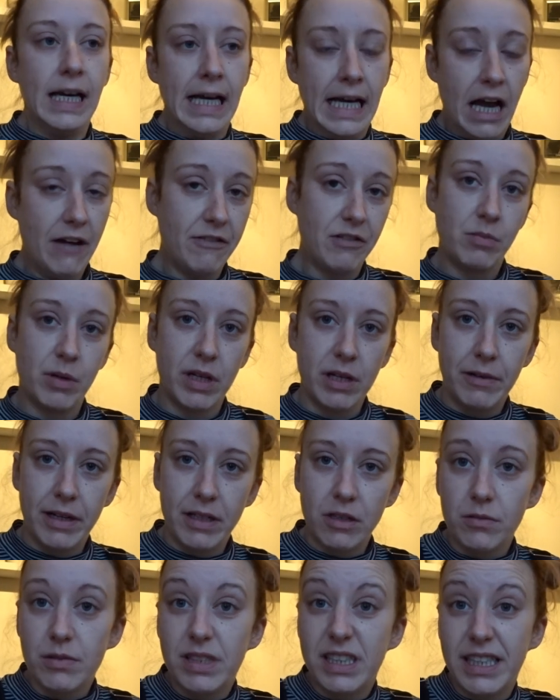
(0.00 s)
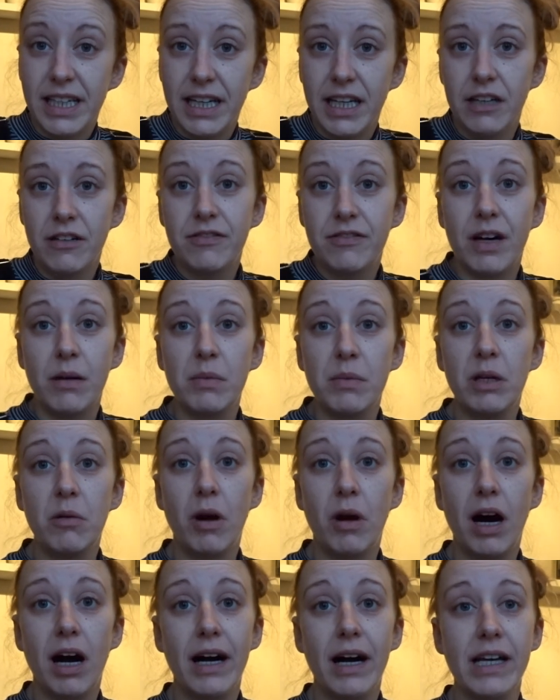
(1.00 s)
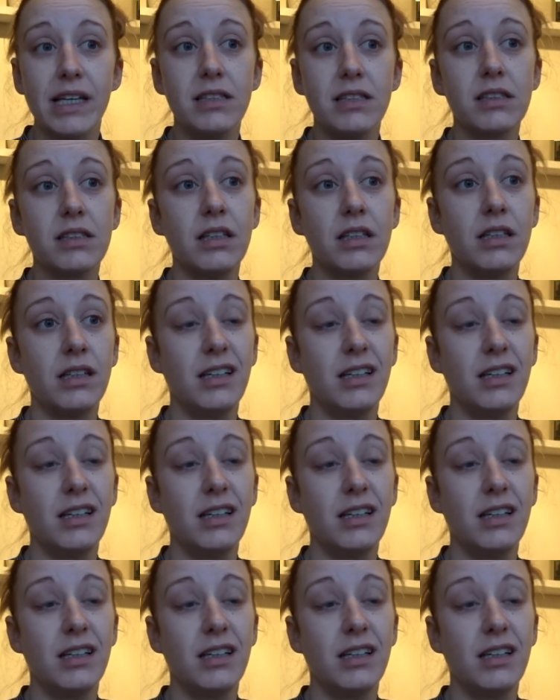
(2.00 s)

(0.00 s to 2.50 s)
Everybody went up to see her, family-wise.